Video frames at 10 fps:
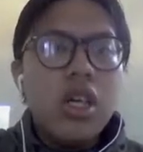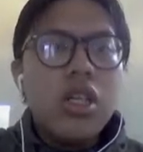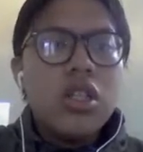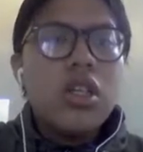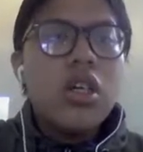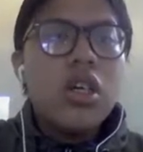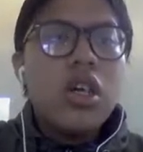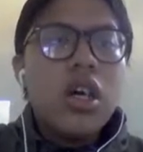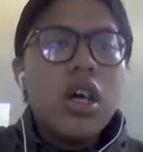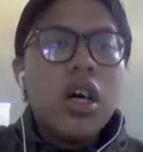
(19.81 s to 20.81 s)
So
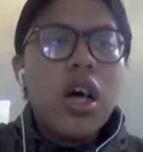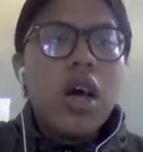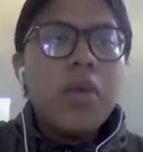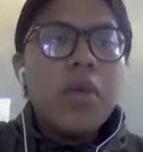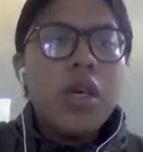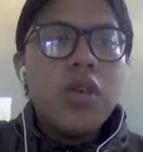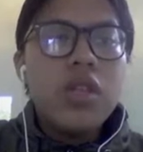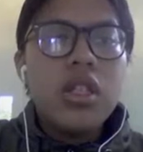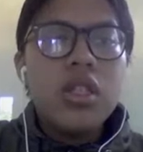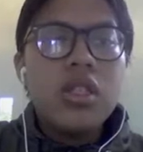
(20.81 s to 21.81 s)
I'm here
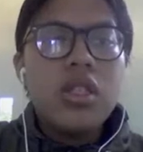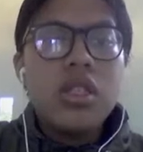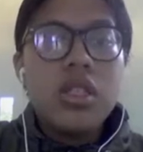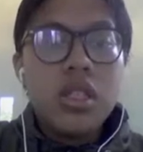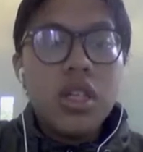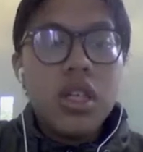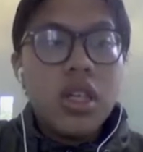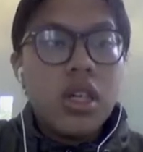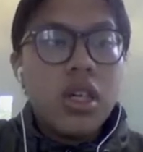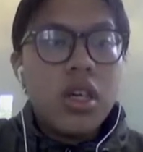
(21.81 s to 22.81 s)
with this
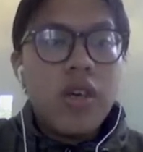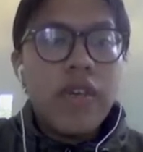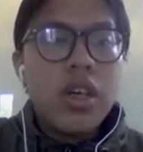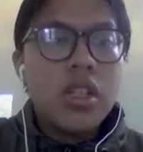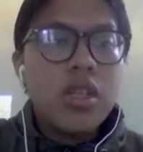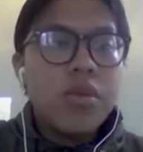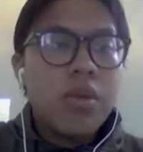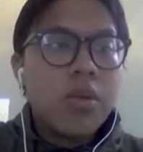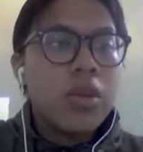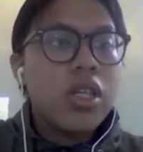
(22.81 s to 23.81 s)
uh, very
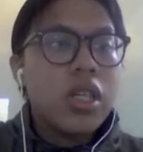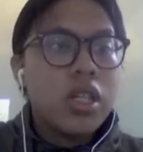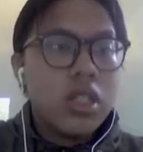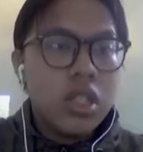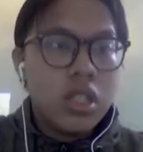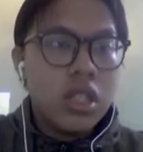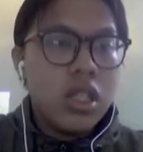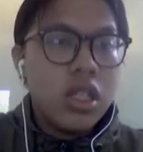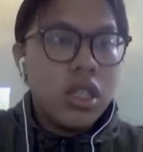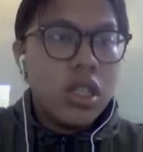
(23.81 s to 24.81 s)
simple project. This is
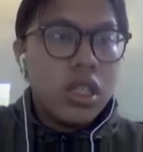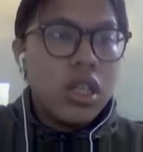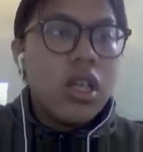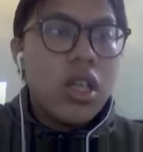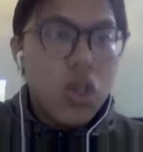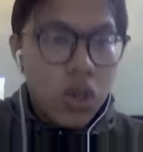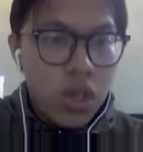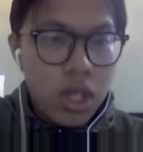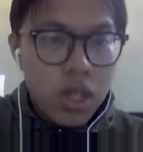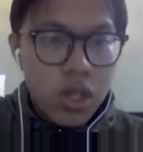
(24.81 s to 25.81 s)
the
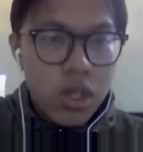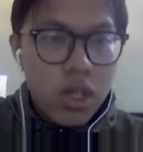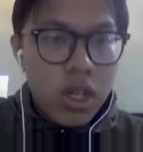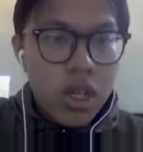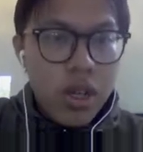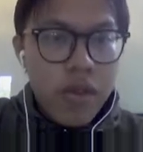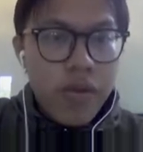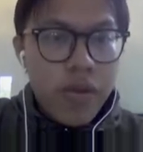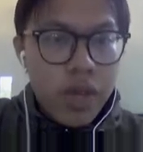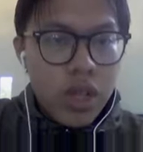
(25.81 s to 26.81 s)
logo intro
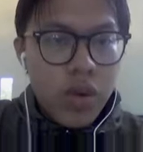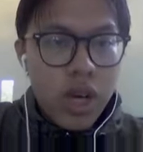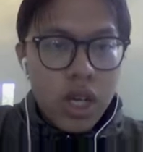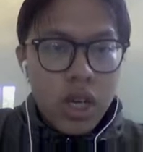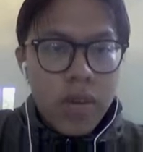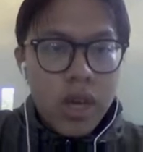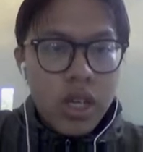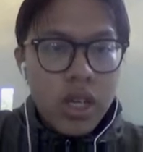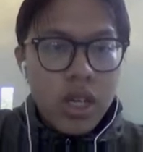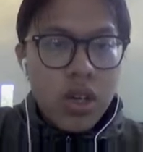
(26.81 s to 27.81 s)
with the welcome and
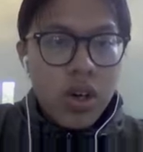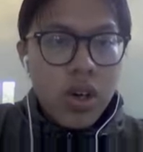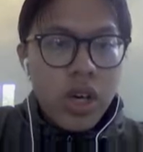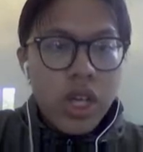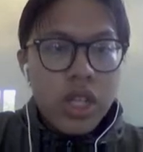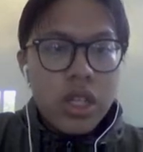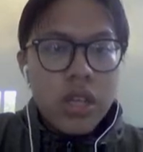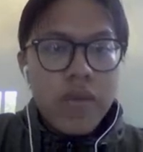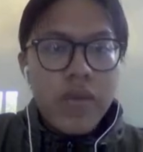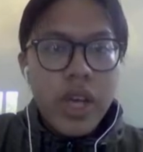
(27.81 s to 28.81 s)
the logo in it,
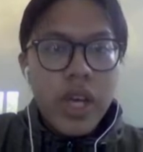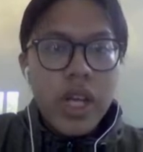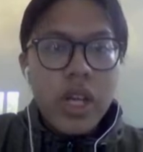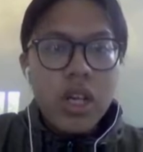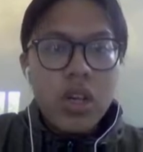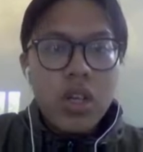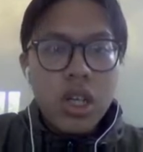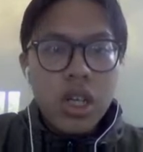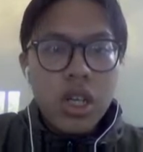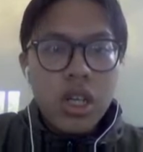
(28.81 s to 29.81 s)
and then
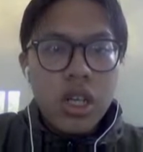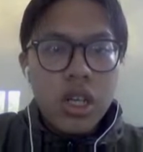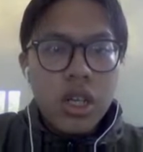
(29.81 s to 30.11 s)
login.